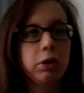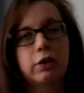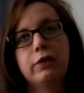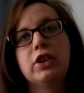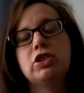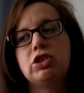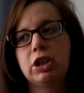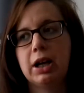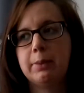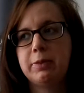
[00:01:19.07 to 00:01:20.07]
well our first
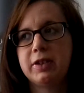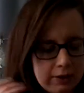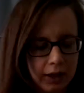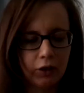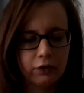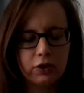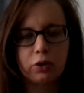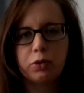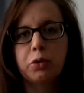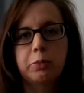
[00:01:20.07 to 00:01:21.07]
jabs, the health
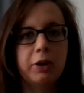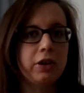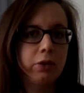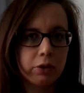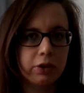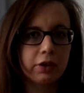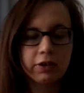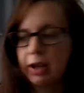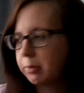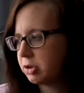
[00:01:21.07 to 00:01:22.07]
visitor told me you know that their
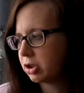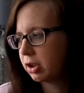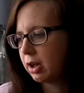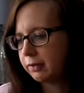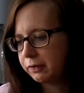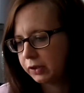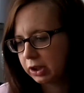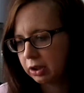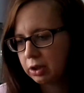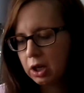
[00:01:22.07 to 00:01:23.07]
temperature can
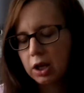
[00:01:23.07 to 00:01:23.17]
flare.